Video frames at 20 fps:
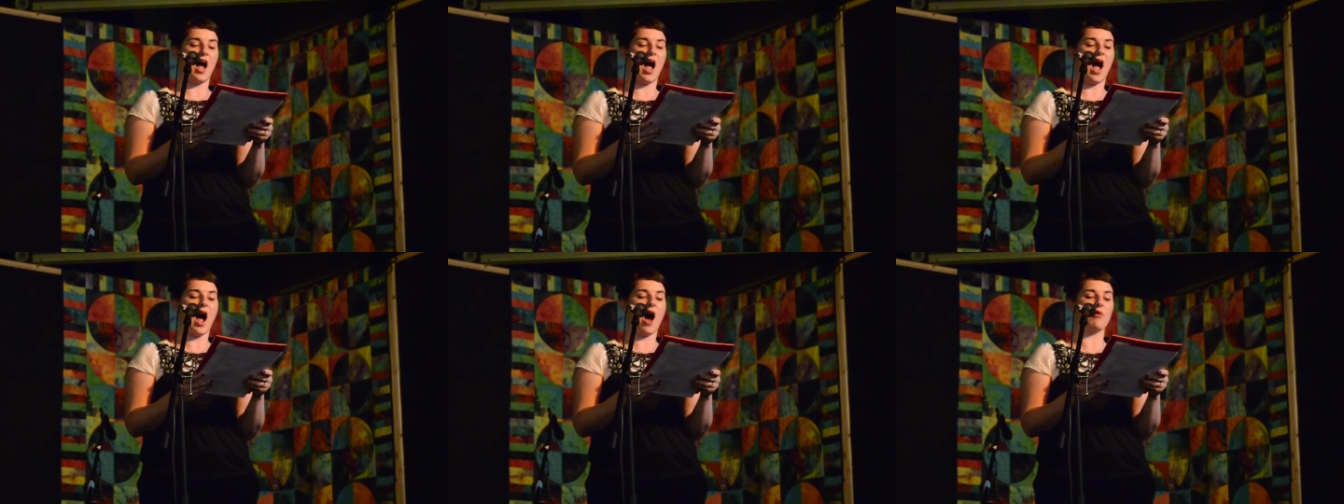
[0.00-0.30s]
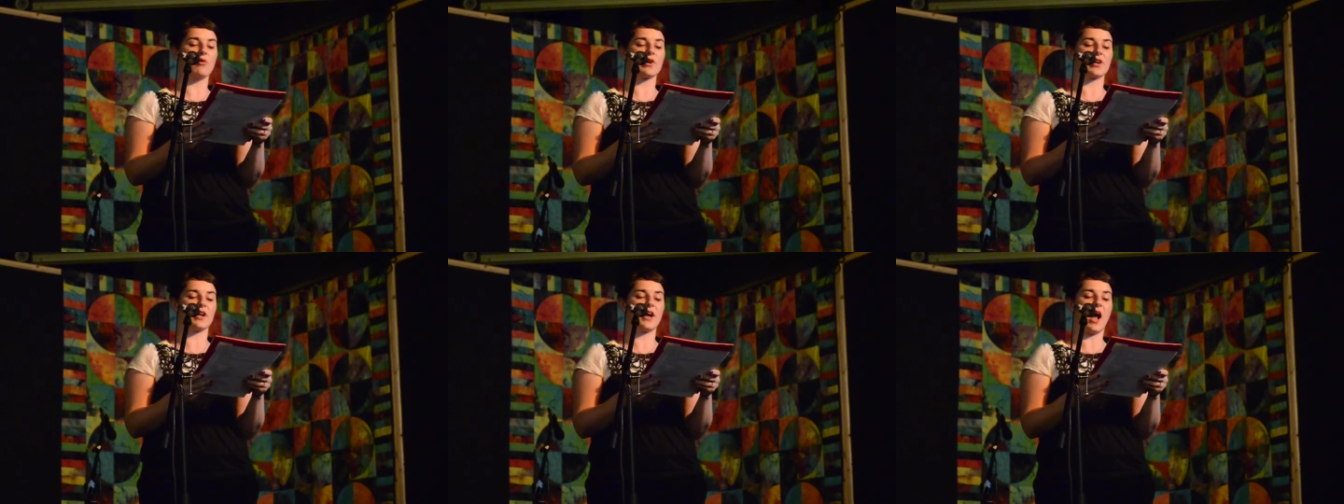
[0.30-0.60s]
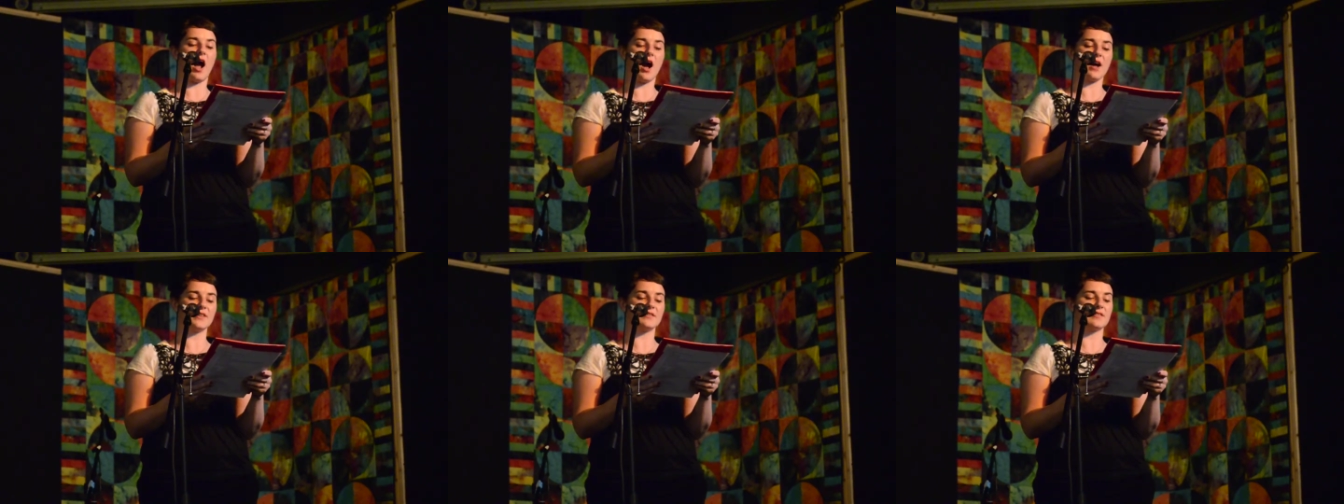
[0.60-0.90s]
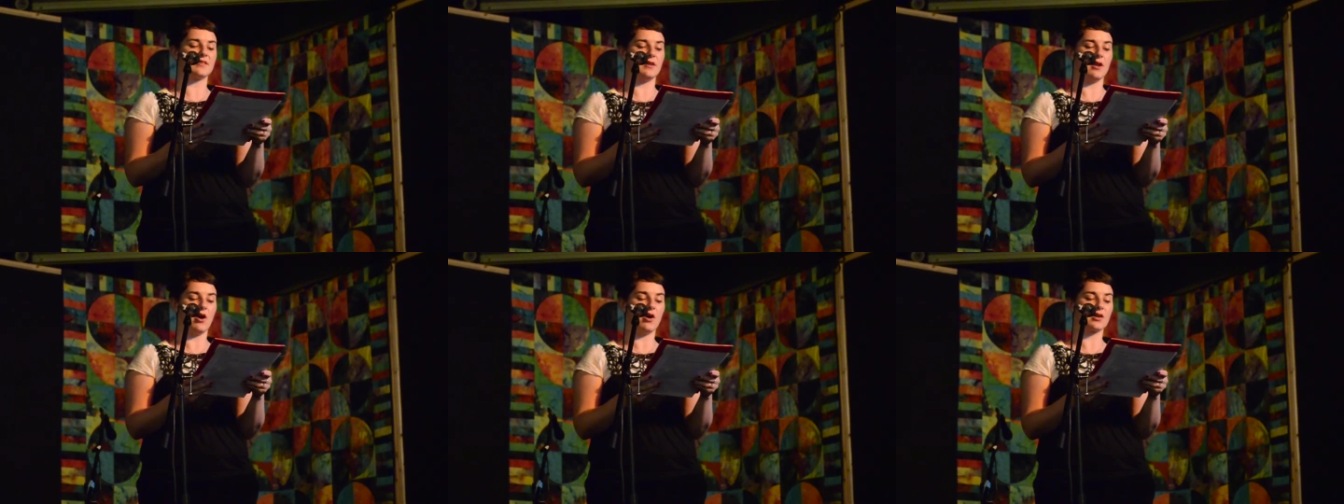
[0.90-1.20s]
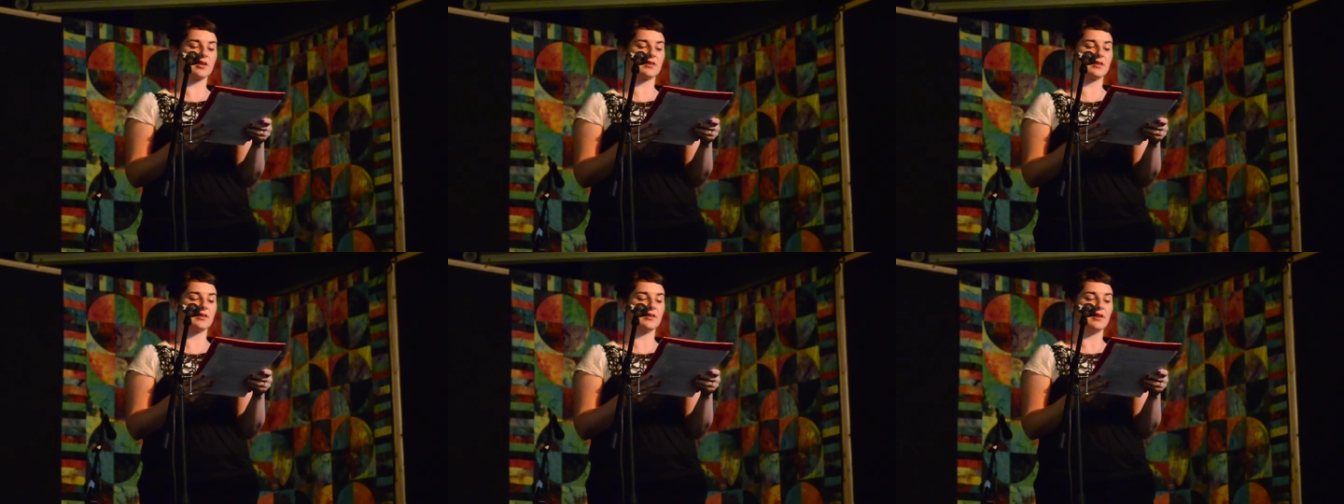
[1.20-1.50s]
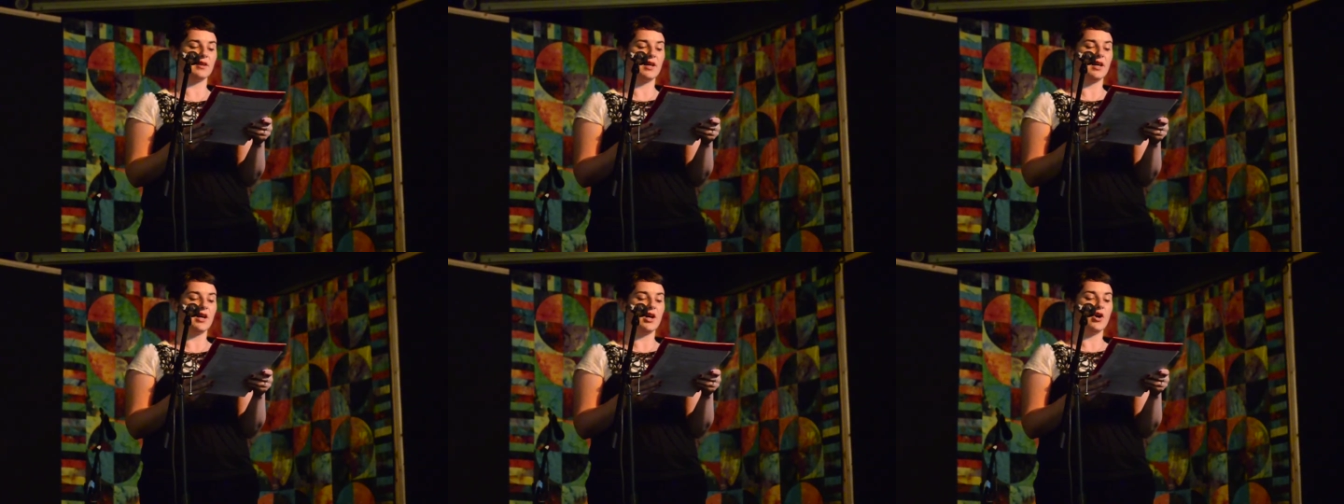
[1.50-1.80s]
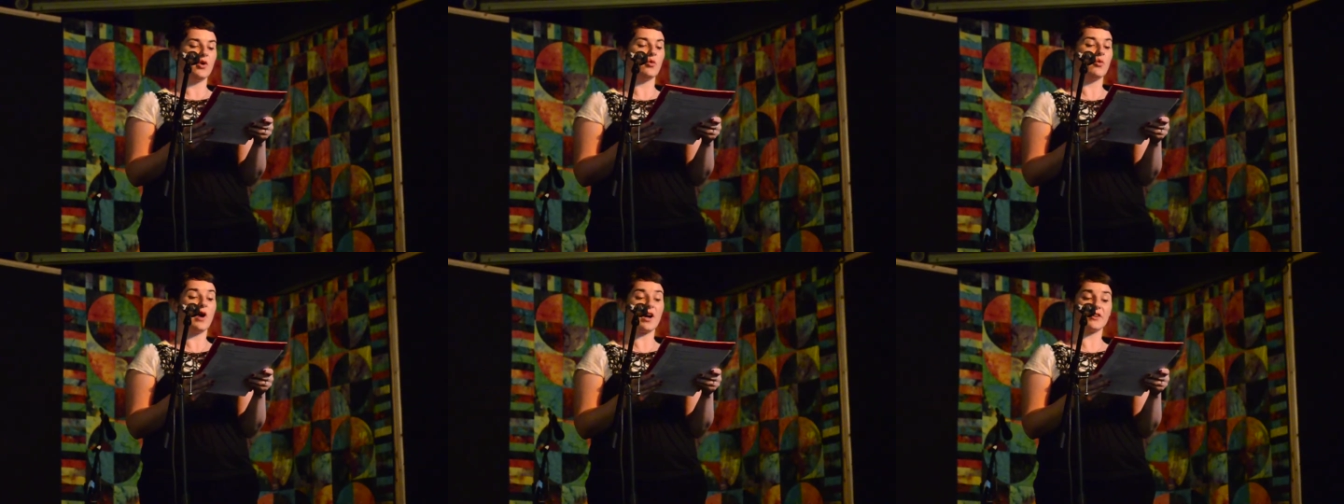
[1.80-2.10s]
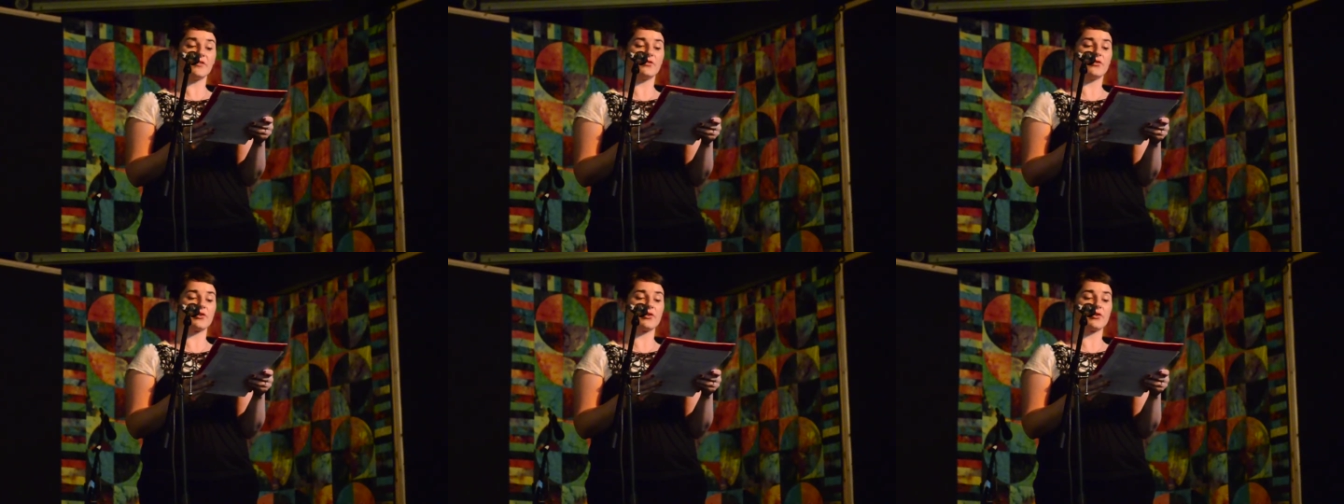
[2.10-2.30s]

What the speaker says: our eyes locked, one